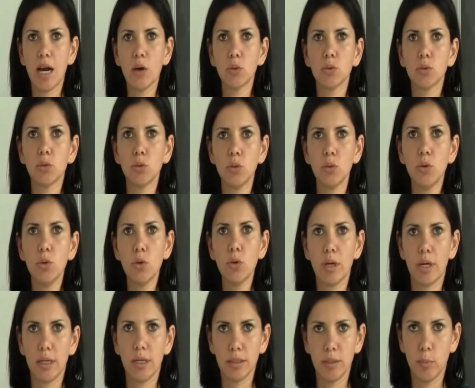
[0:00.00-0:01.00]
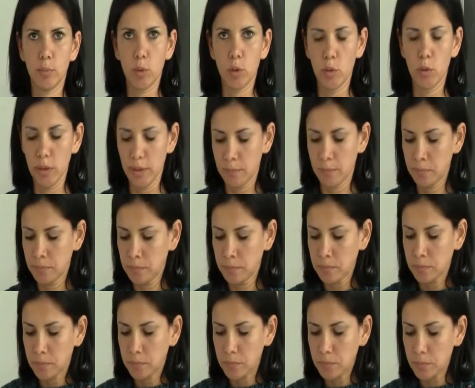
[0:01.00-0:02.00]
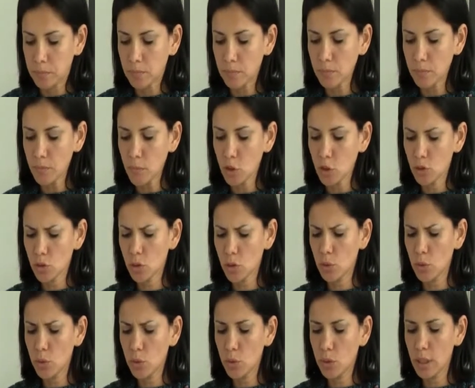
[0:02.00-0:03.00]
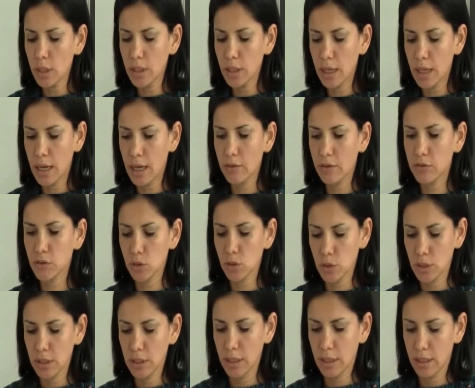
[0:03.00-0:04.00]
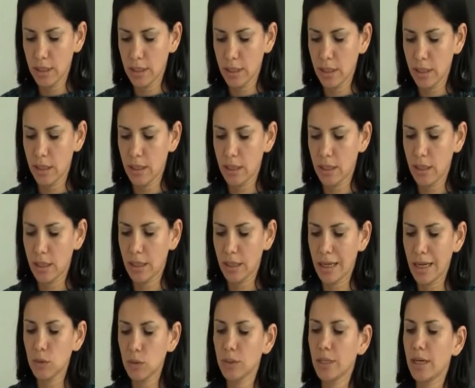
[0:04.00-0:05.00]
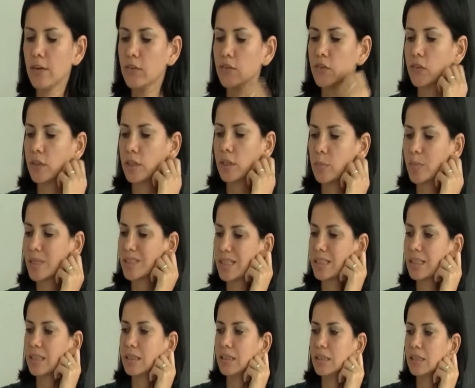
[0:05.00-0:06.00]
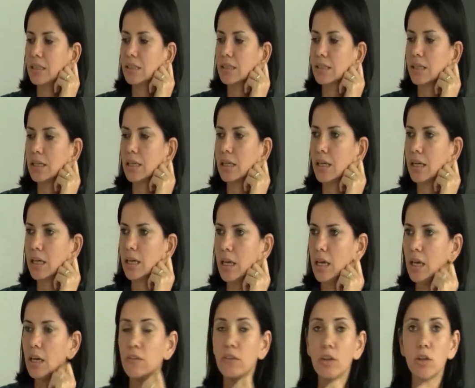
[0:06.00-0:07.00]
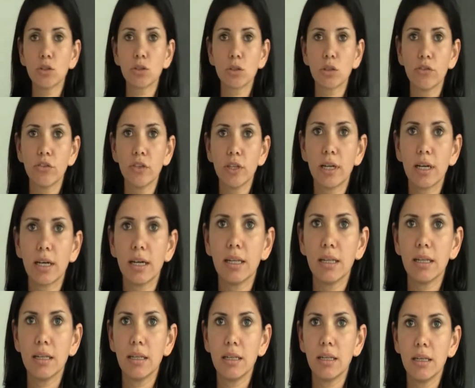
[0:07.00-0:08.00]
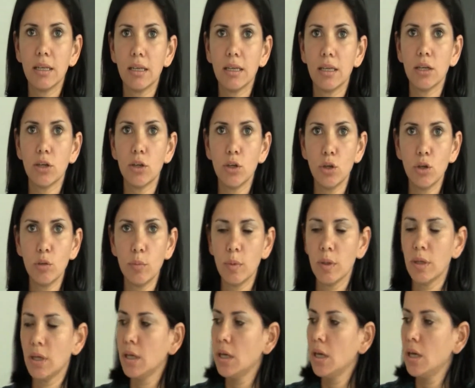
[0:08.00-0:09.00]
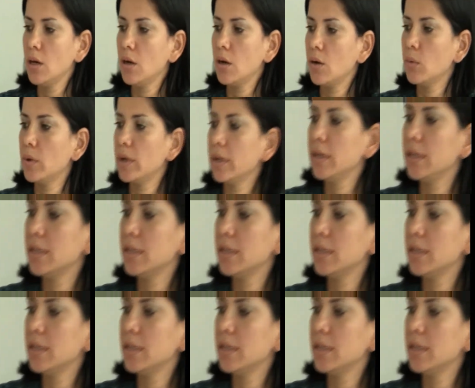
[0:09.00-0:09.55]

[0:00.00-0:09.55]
how to look at the problem. So we will have something like Klaus have presenting this philosophical cube, where